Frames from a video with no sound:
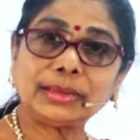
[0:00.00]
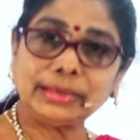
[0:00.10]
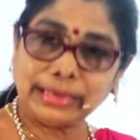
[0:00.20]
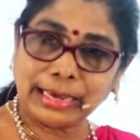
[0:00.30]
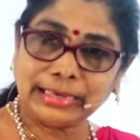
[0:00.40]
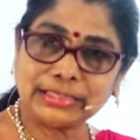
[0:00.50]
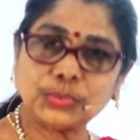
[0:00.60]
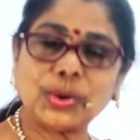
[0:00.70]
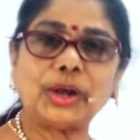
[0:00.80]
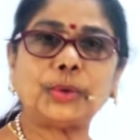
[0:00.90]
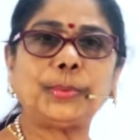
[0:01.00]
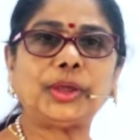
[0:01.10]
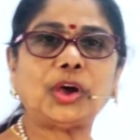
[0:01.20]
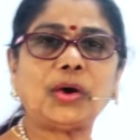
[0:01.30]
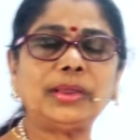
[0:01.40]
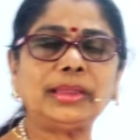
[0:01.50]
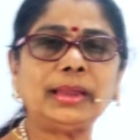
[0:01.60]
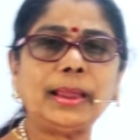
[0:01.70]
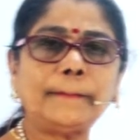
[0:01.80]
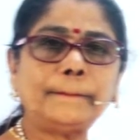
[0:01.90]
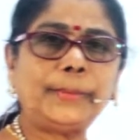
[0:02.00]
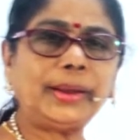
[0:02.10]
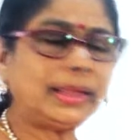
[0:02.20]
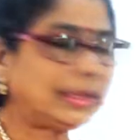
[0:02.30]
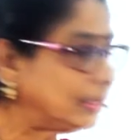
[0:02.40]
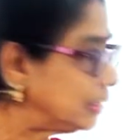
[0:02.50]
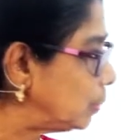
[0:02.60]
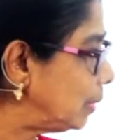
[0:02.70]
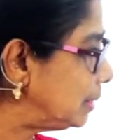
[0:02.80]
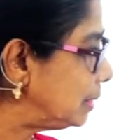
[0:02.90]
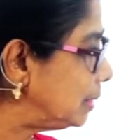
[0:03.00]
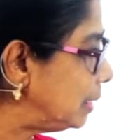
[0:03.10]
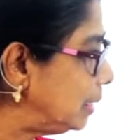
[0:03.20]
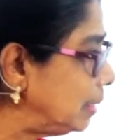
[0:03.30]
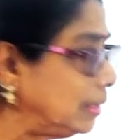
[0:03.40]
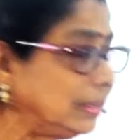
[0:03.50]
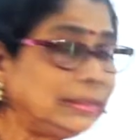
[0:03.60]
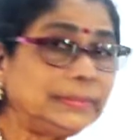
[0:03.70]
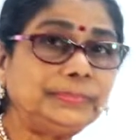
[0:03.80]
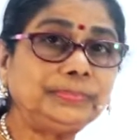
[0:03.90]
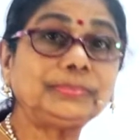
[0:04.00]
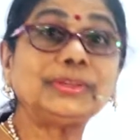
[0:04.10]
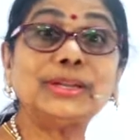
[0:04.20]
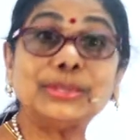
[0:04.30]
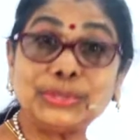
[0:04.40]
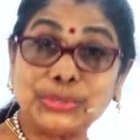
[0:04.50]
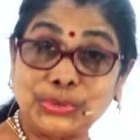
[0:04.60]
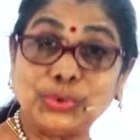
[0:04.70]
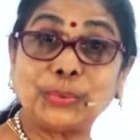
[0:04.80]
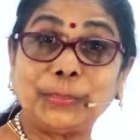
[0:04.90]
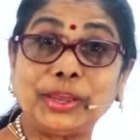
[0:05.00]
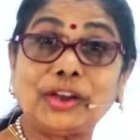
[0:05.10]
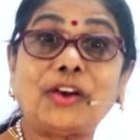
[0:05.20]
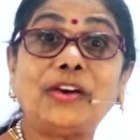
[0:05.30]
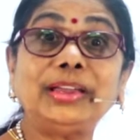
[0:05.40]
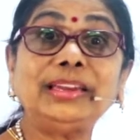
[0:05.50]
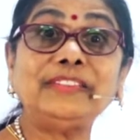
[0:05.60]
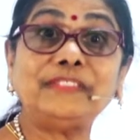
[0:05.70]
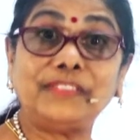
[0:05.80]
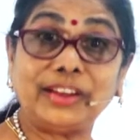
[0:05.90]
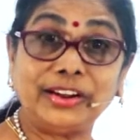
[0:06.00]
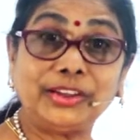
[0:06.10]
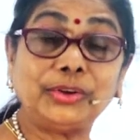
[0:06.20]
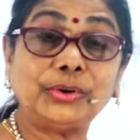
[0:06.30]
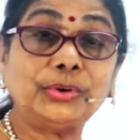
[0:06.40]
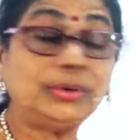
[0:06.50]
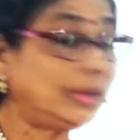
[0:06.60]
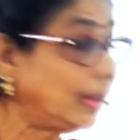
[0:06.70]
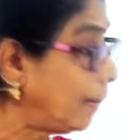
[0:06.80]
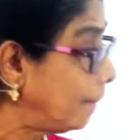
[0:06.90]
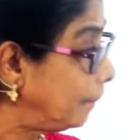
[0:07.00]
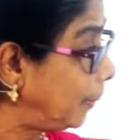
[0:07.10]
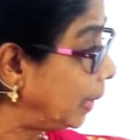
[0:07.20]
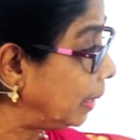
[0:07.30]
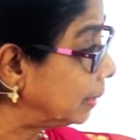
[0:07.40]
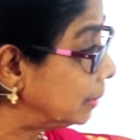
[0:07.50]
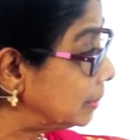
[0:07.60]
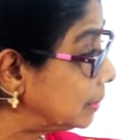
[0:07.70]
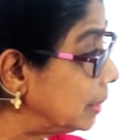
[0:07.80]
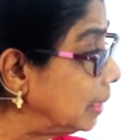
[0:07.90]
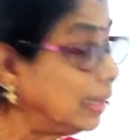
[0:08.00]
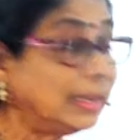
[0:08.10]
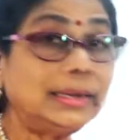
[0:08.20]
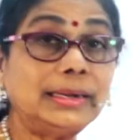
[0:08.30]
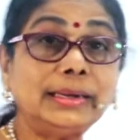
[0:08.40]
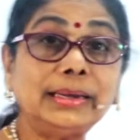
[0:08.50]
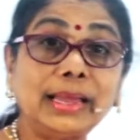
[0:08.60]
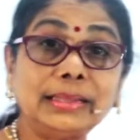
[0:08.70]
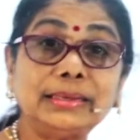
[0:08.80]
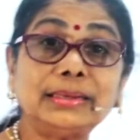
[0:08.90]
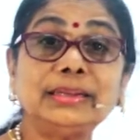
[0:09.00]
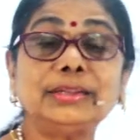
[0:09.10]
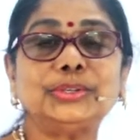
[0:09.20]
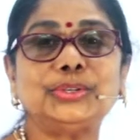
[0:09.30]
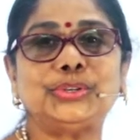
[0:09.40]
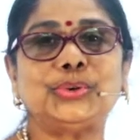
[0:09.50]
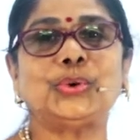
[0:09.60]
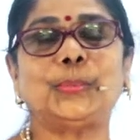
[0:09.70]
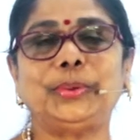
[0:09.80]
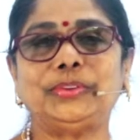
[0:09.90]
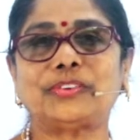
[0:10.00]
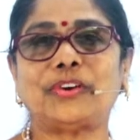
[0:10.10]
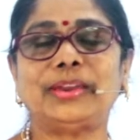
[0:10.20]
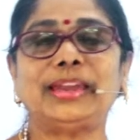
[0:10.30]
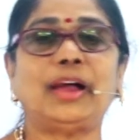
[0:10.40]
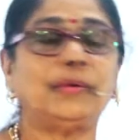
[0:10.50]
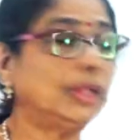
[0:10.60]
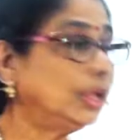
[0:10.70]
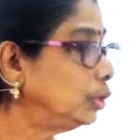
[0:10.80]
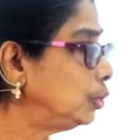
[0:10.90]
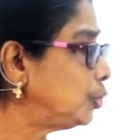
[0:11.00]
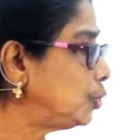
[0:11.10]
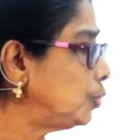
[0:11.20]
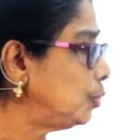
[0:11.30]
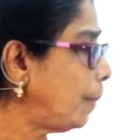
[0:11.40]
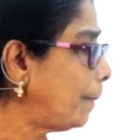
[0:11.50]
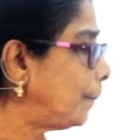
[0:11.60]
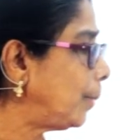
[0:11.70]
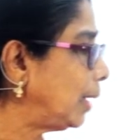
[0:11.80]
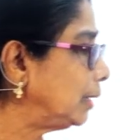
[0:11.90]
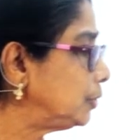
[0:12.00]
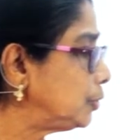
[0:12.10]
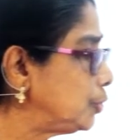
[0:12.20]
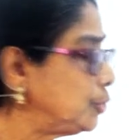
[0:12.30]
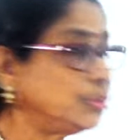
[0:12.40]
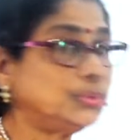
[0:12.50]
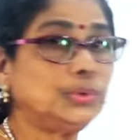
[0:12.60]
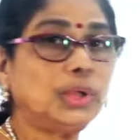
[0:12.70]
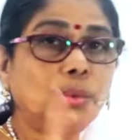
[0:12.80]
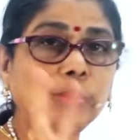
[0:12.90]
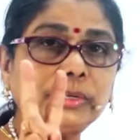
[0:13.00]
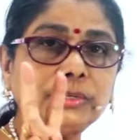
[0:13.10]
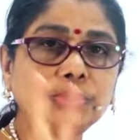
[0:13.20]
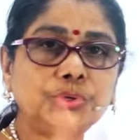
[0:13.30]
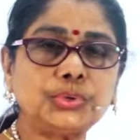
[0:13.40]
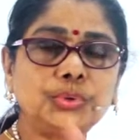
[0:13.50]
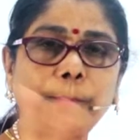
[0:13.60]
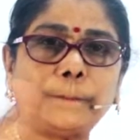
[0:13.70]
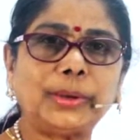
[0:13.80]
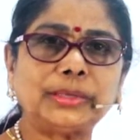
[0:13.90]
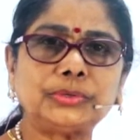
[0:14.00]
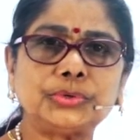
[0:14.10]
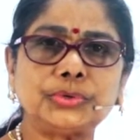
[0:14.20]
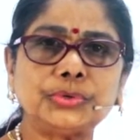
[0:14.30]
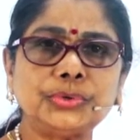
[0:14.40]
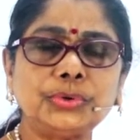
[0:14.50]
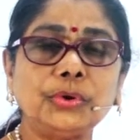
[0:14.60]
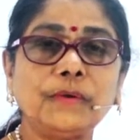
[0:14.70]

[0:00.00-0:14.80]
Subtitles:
Yes, 1 rupee coin plus, what is written here? 2 rupee coin, very good, plus another 2 rupees coin. Now, 2 plus 2, what is 2 plus 2?